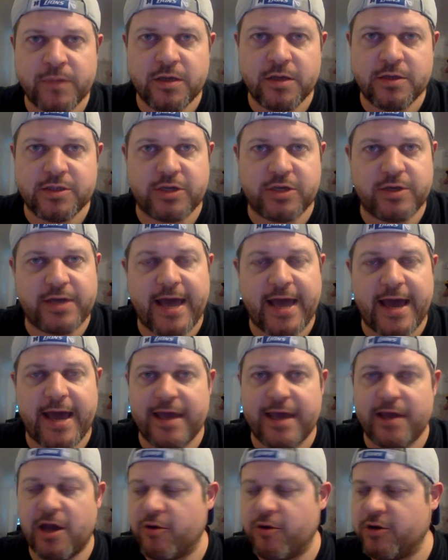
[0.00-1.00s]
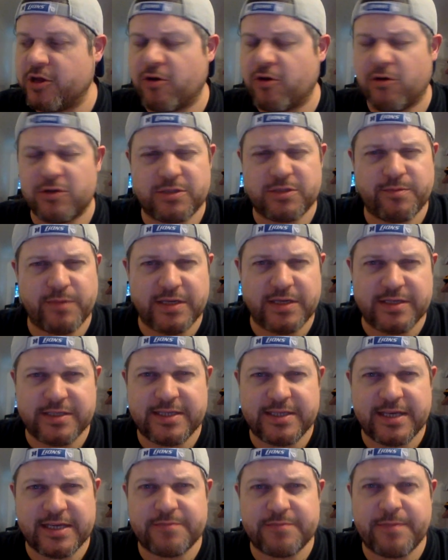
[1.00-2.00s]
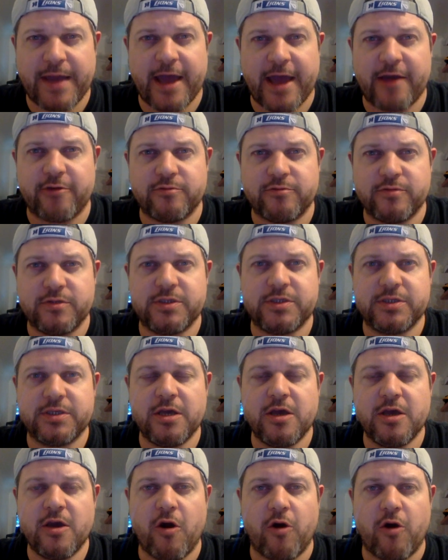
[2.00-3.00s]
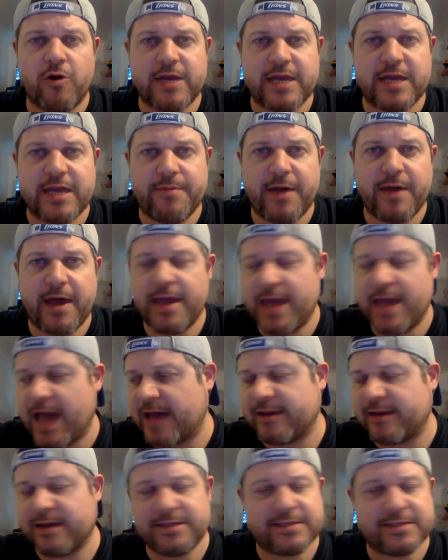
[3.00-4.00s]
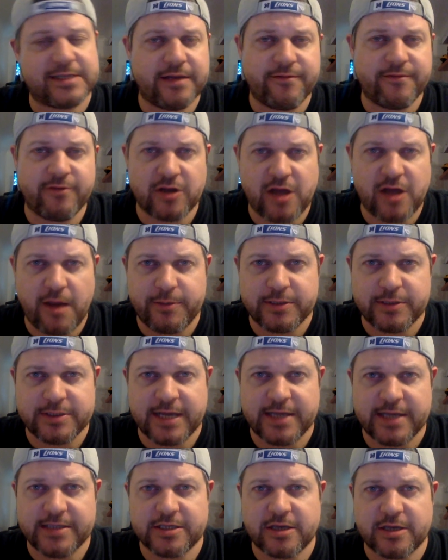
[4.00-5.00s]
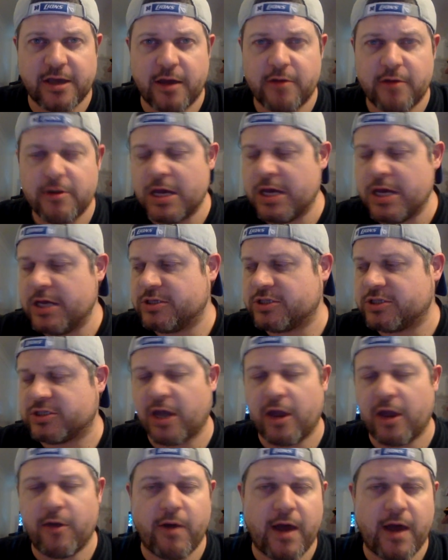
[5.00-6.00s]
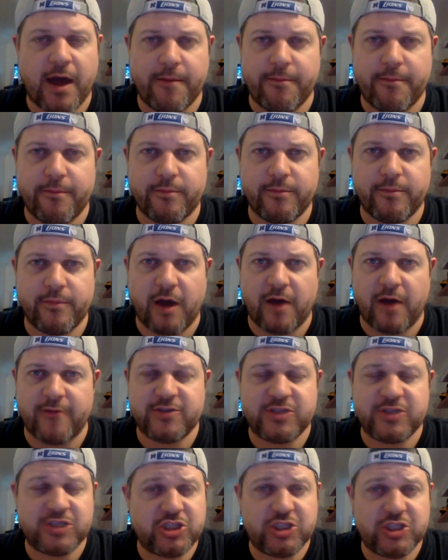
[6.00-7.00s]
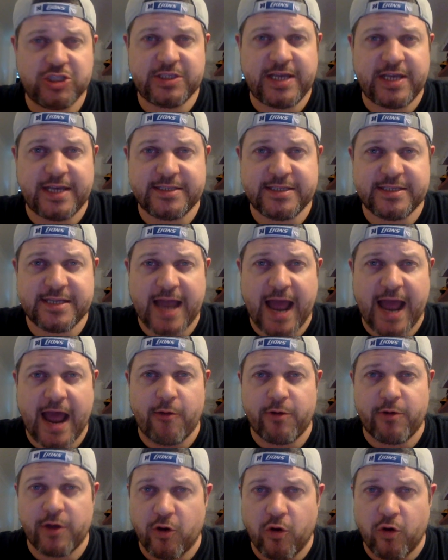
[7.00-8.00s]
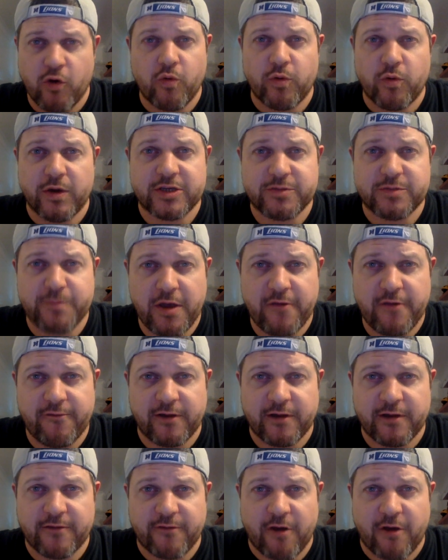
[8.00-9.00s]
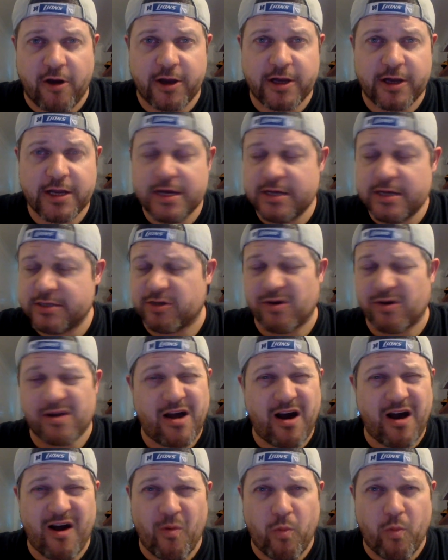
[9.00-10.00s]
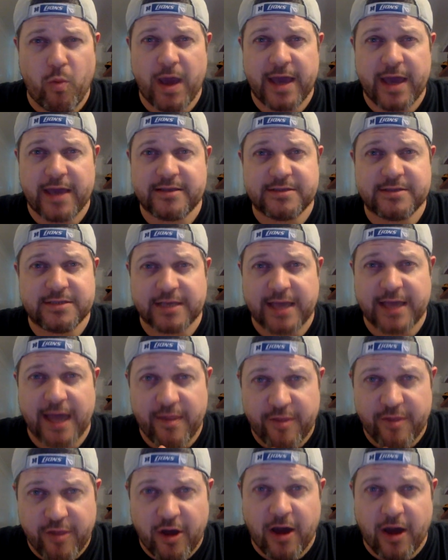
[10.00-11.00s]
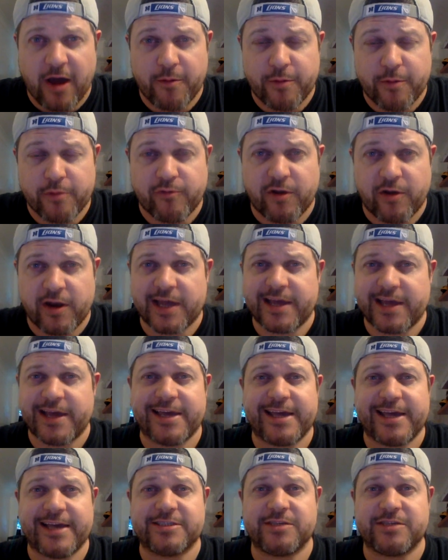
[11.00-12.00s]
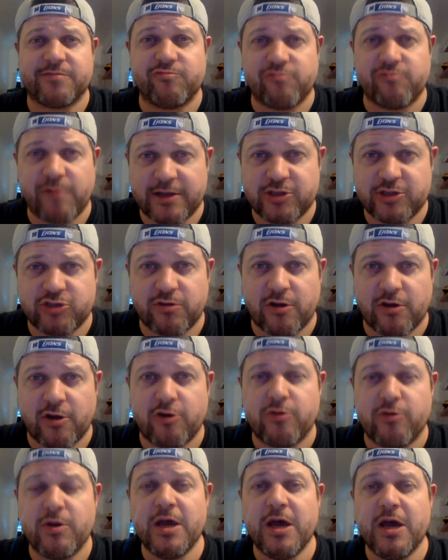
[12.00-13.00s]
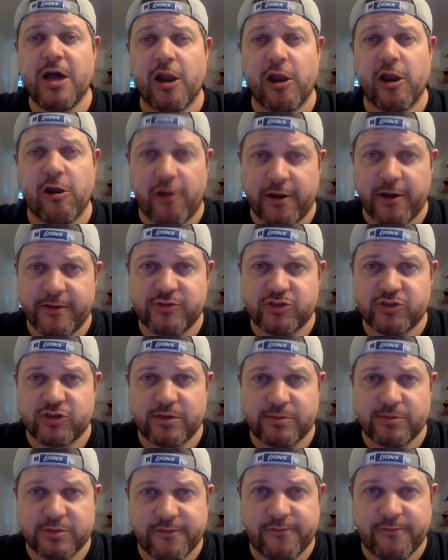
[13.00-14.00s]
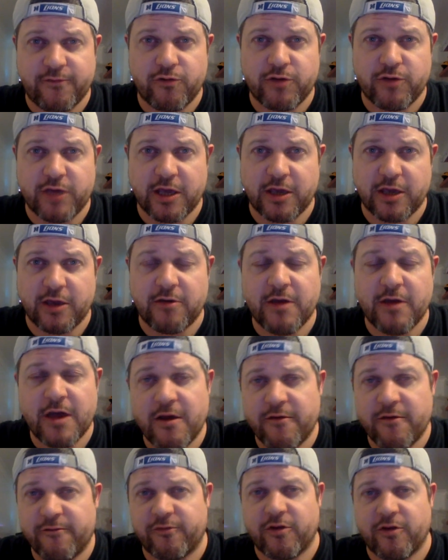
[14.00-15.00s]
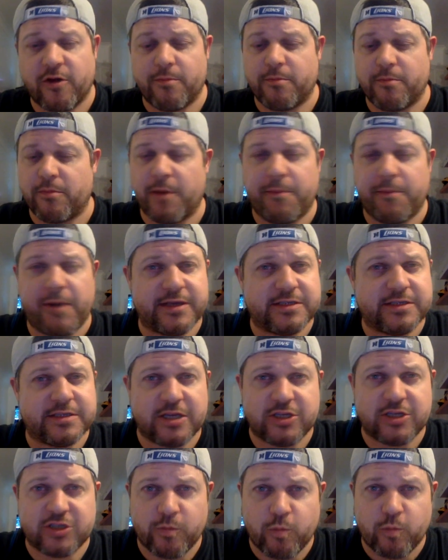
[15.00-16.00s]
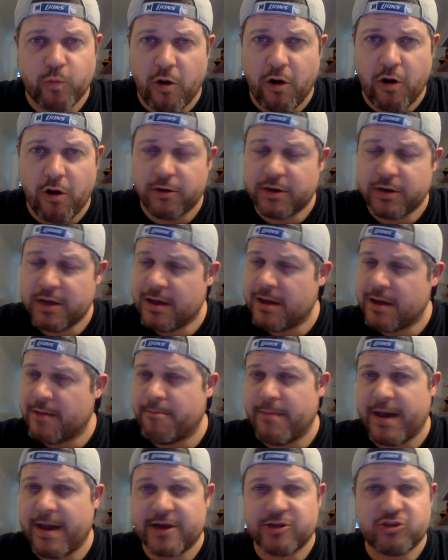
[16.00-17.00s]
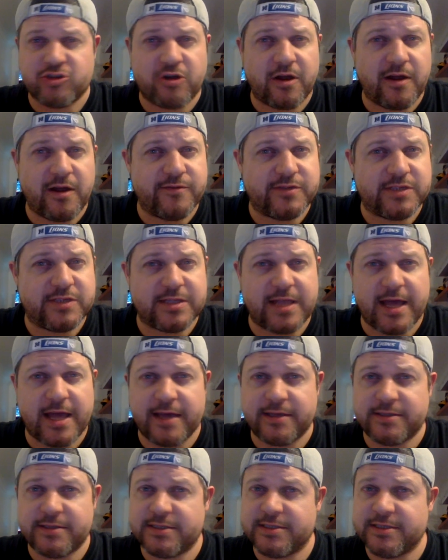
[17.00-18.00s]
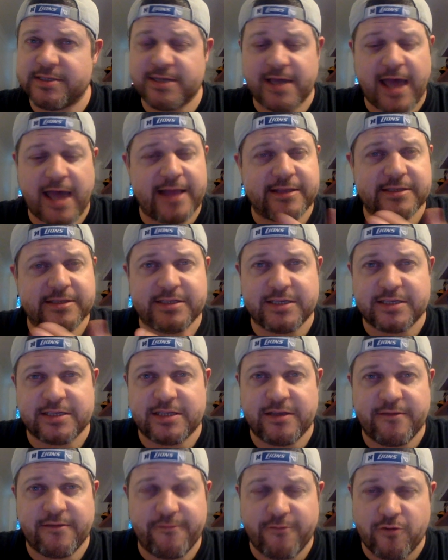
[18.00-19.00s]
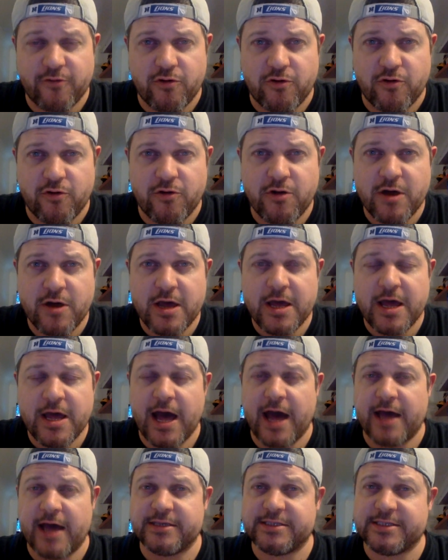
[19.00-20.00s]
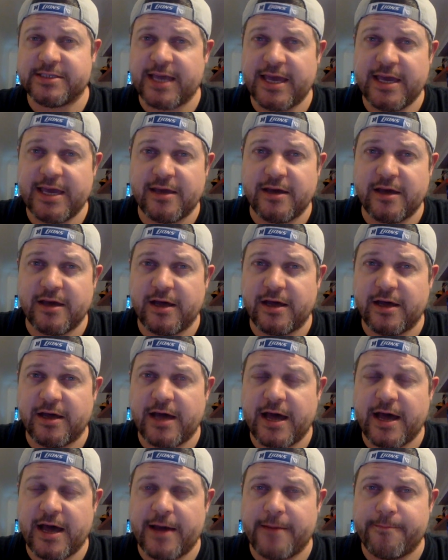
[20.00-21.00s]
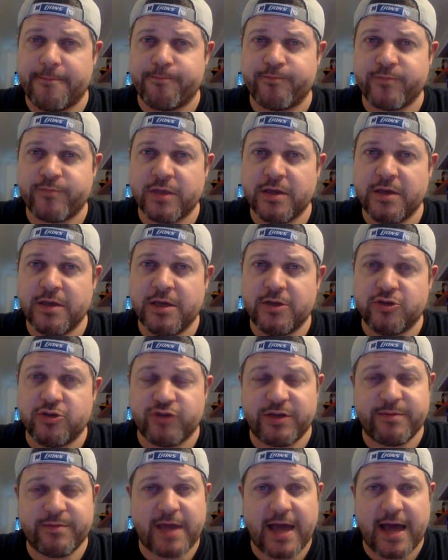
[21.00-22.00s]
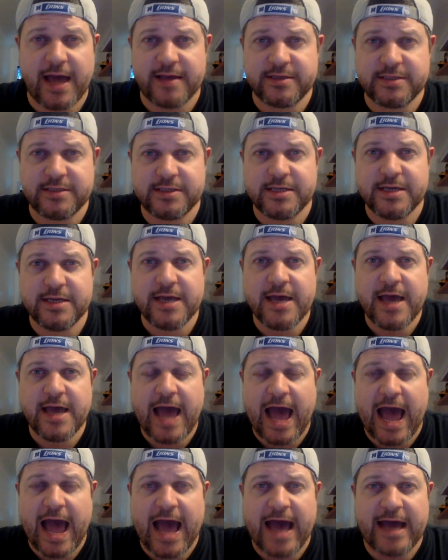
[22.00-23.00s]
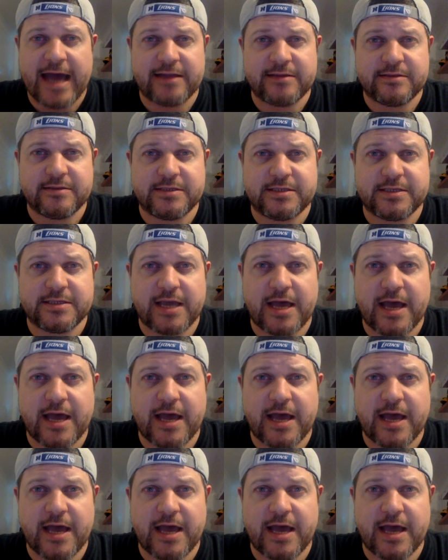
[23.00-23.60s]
So yeah, it only cost me £6 on eBay. Had it delivered a couple of days ago, so I've tested it out. It all works perfectly fine, so I can't wait to get that up and running and get some retro live streams for you from my PlayStation 1, Mega Drive, SNES, N64, Sega, Dreamcast, and